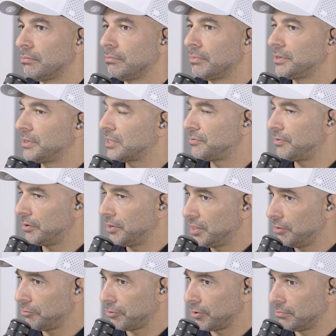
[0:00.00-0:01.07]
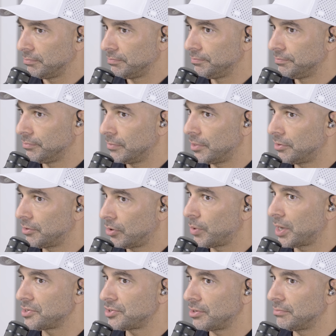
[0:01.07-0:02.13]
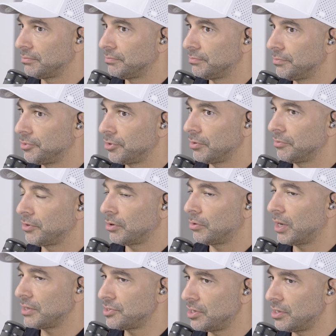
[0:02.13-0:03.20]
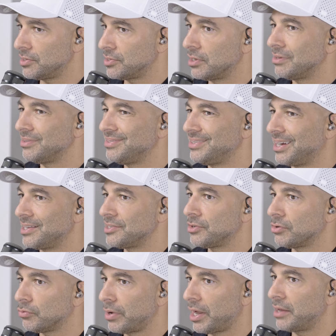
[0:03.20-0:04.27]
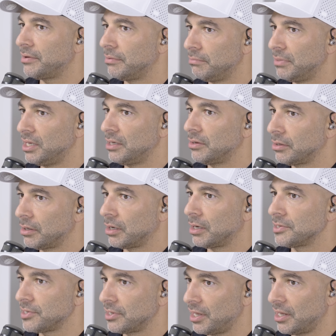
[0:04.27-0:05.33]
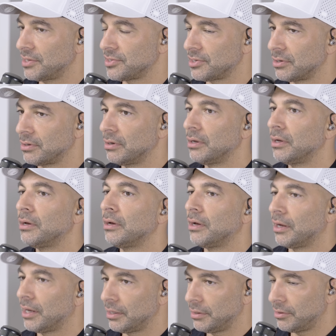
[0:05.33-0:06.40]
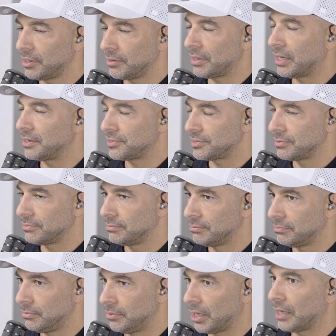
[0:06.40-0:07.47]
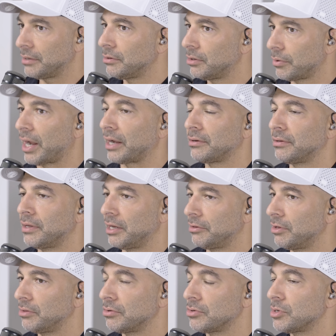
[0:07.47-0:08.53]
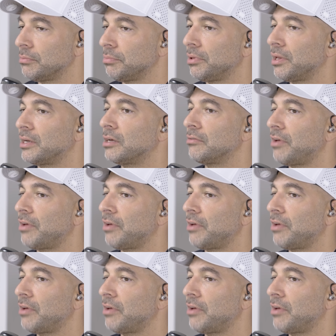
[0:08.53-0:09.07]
But that's very different than the question. So if the question is, does red meat cause cancer? I think that is not correct. And I think there's plenty of